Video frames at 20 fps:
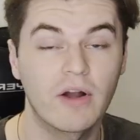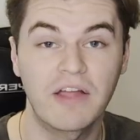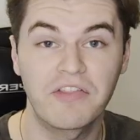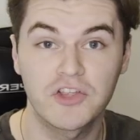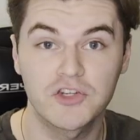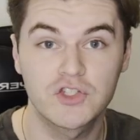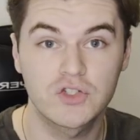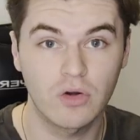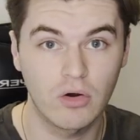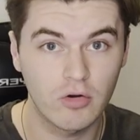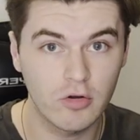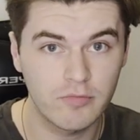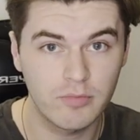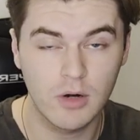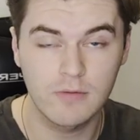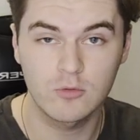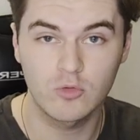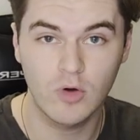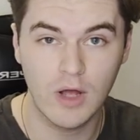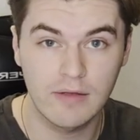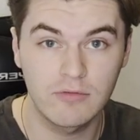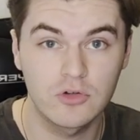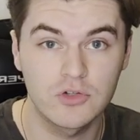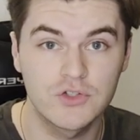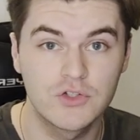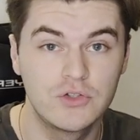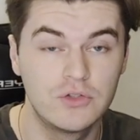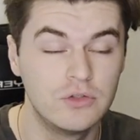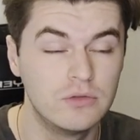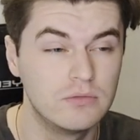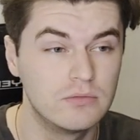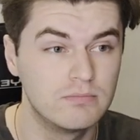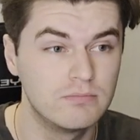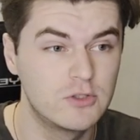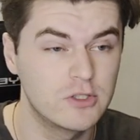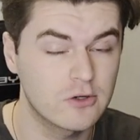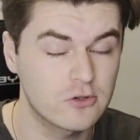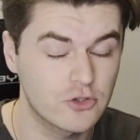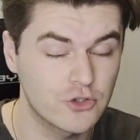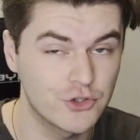at the start of Marvel Rivals,
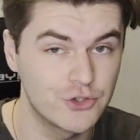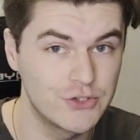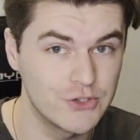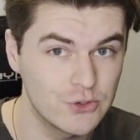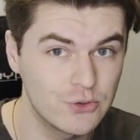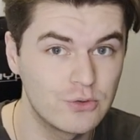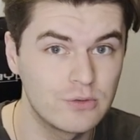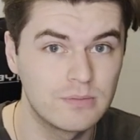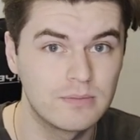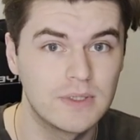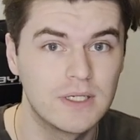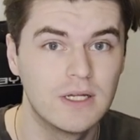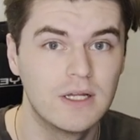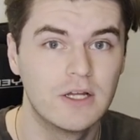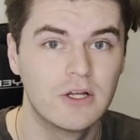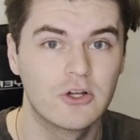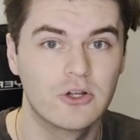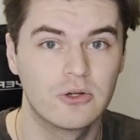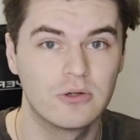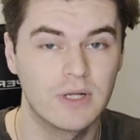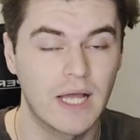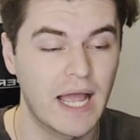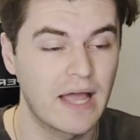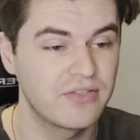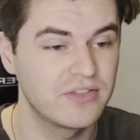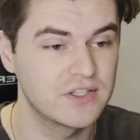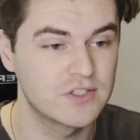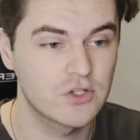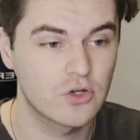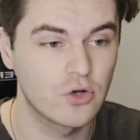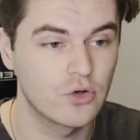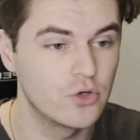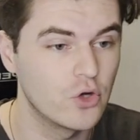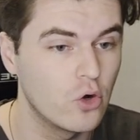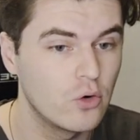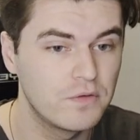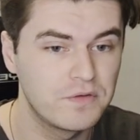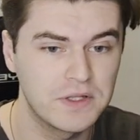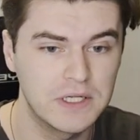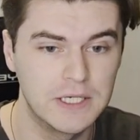Dr. Doom had this
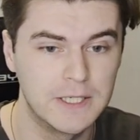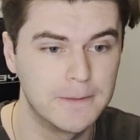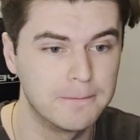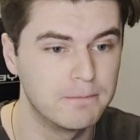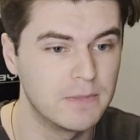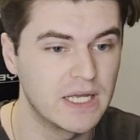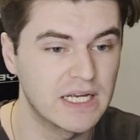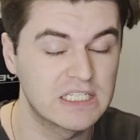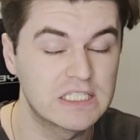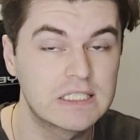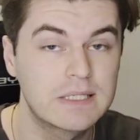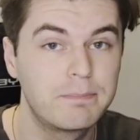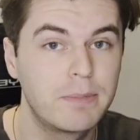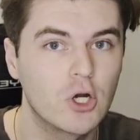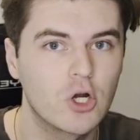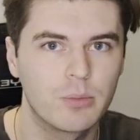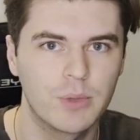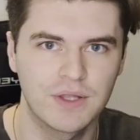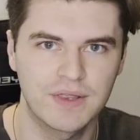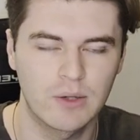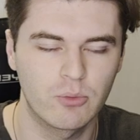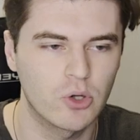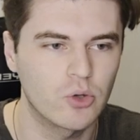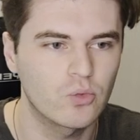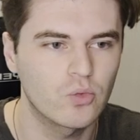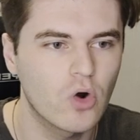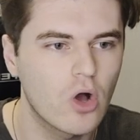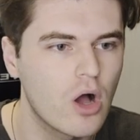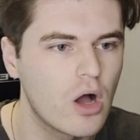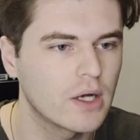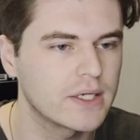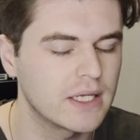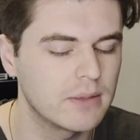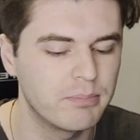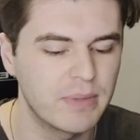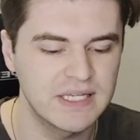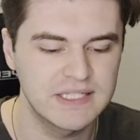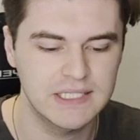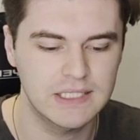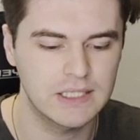Chronovium experiment that went wrong, and
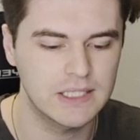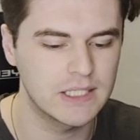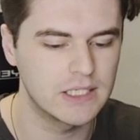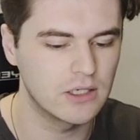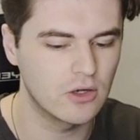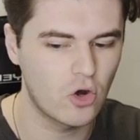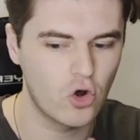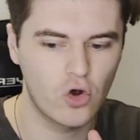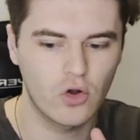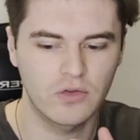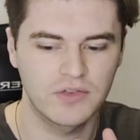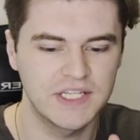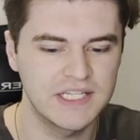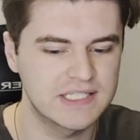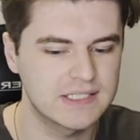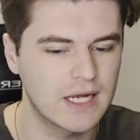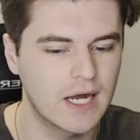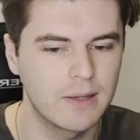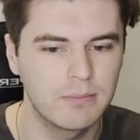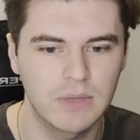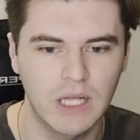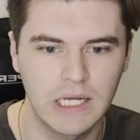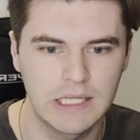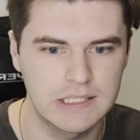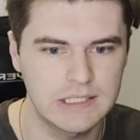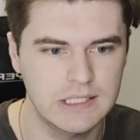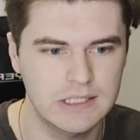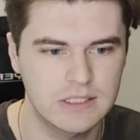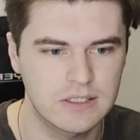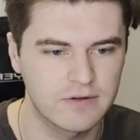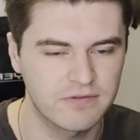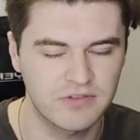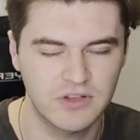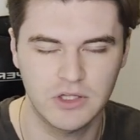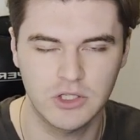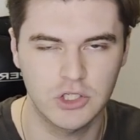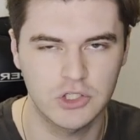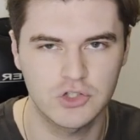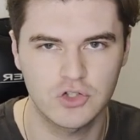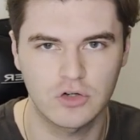basically all these timelines and stuff,
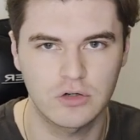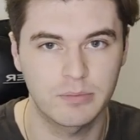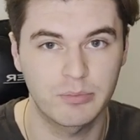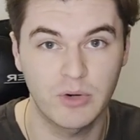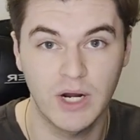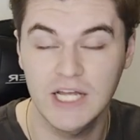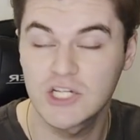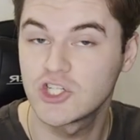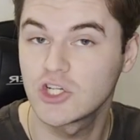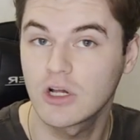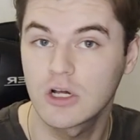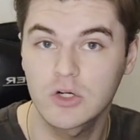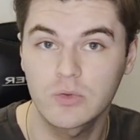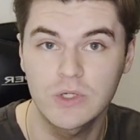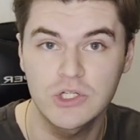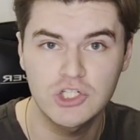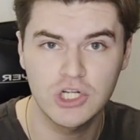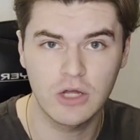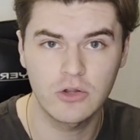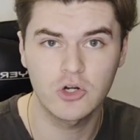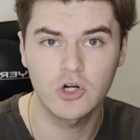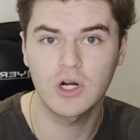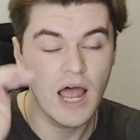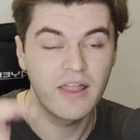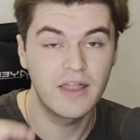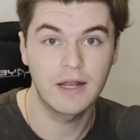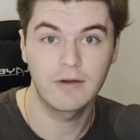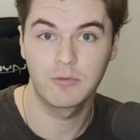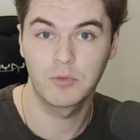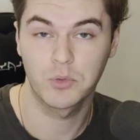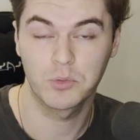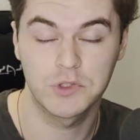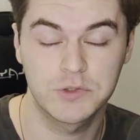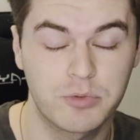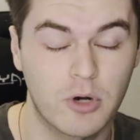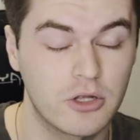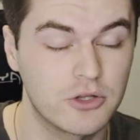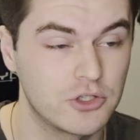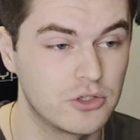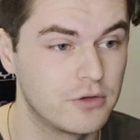they started branching onto each other, and then everyone was
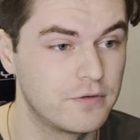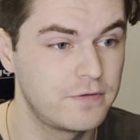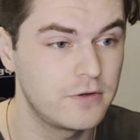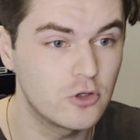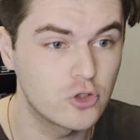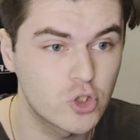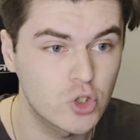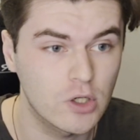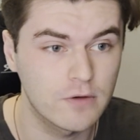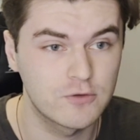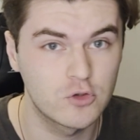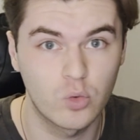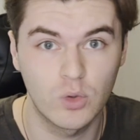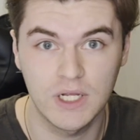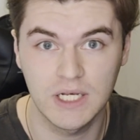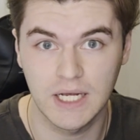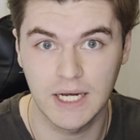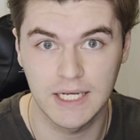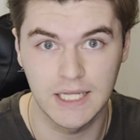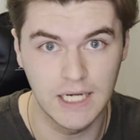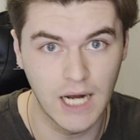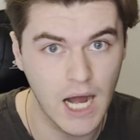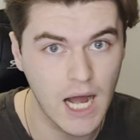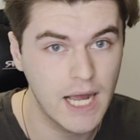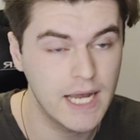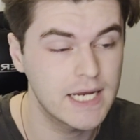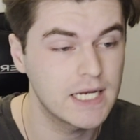brought into the future of 2099,